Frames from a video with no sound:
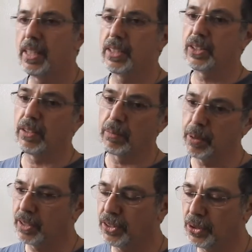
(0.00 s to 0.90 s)
so I'm going to
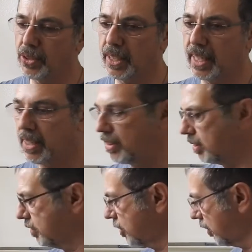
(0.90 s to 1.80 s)
put the two
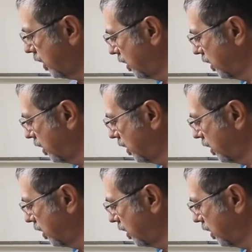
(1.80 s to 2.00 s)
together, show you a